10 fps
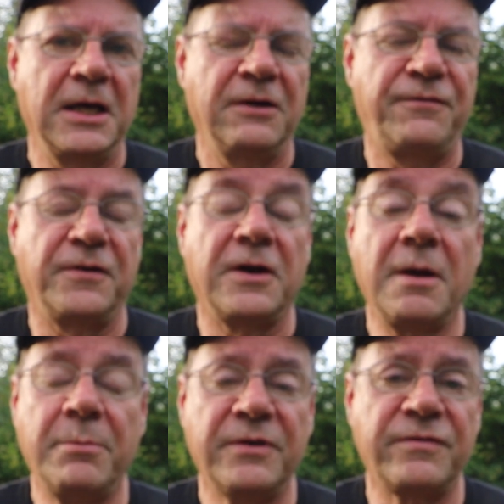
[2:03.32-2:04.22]
for a
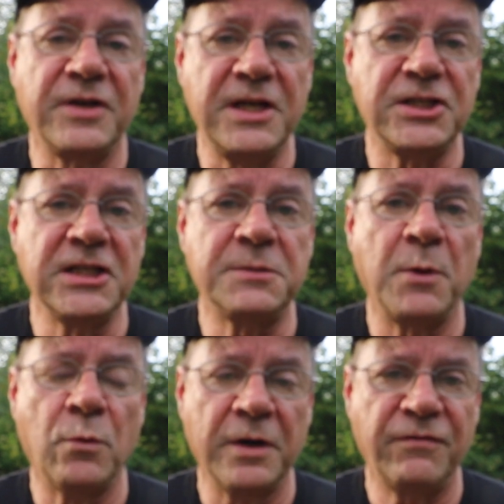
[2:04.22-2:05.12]
number of reasons,
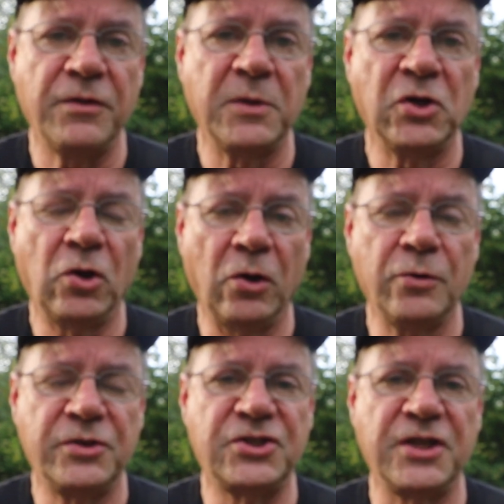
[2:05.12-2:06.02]
but one of them
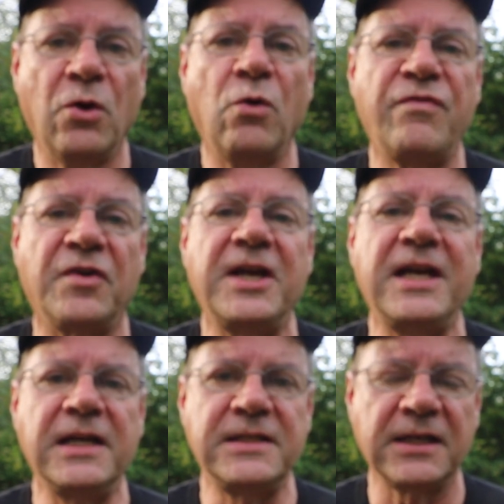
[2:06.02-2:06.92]
includes the
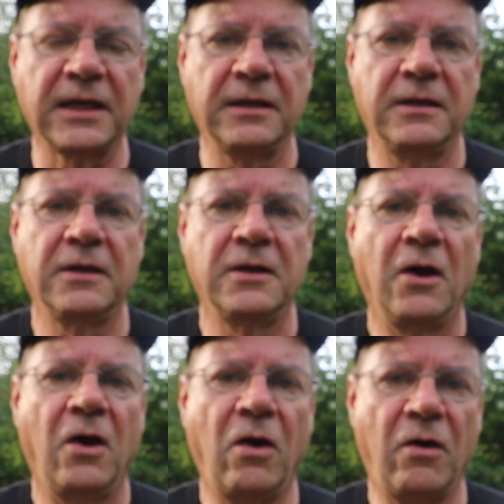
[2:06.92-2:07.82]
overheating
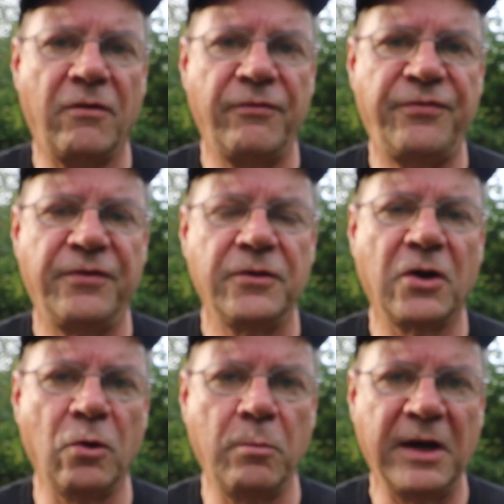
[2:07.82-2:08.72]
of the
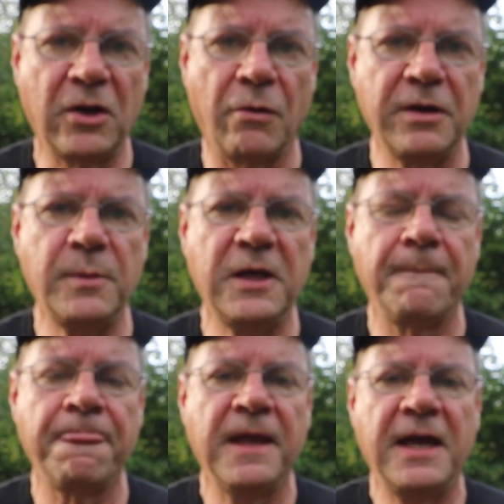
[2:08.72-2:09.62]
global economy.
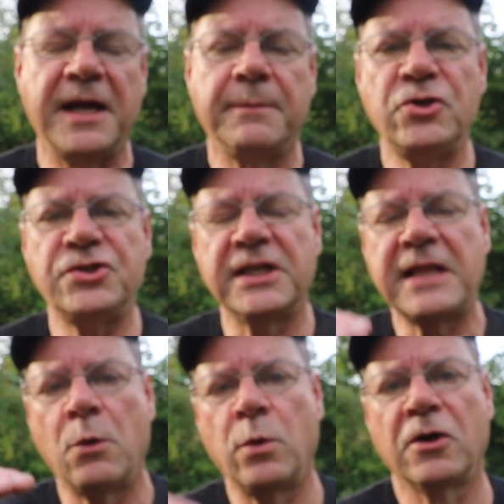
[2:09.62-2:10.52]
And I'm using
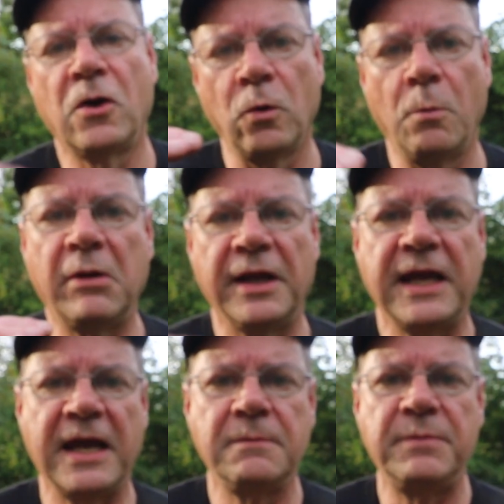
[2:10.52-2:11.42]
that word global
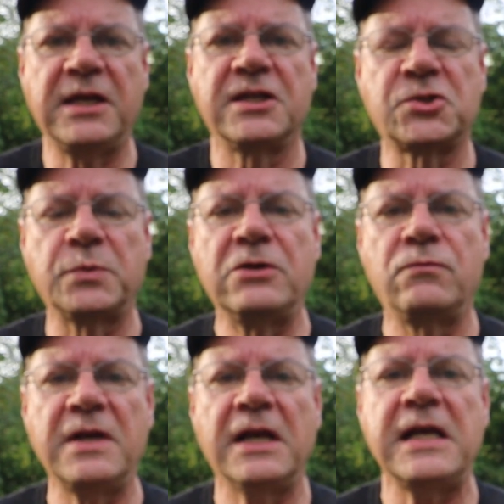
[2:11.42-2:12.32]
again because we
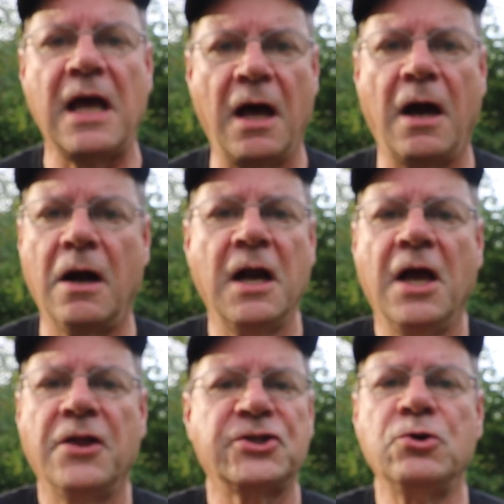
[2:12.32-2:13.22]
really are,
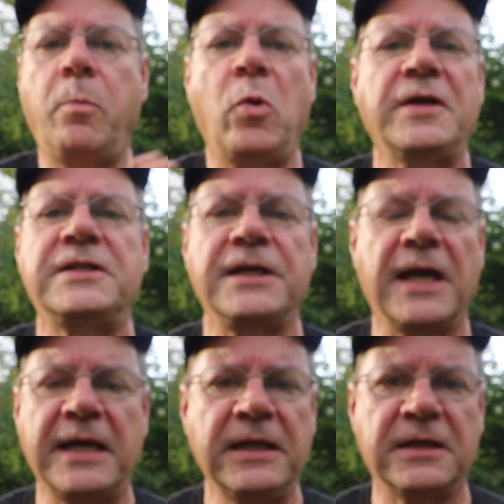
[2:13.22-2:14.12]
there's no point in
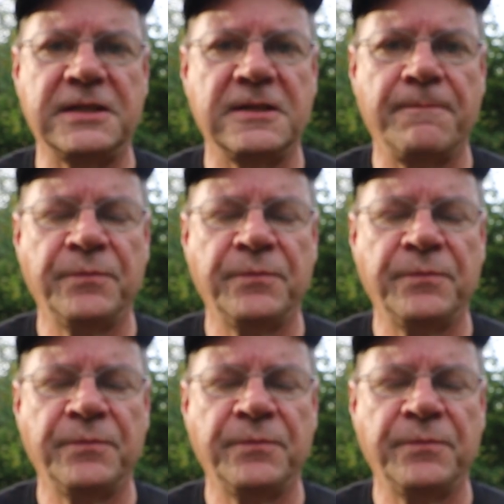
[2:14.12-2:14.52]
denying it,